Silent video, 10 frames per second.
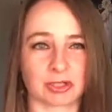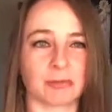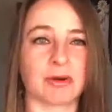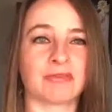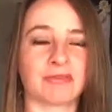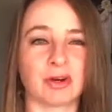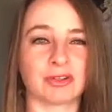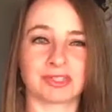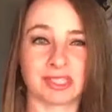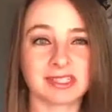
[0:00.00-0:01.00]
referral
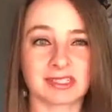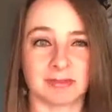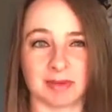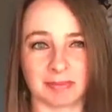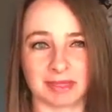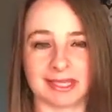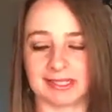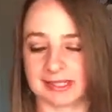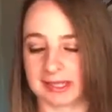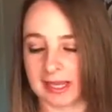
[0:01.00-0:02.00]
system in
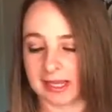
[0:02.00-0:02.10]
place.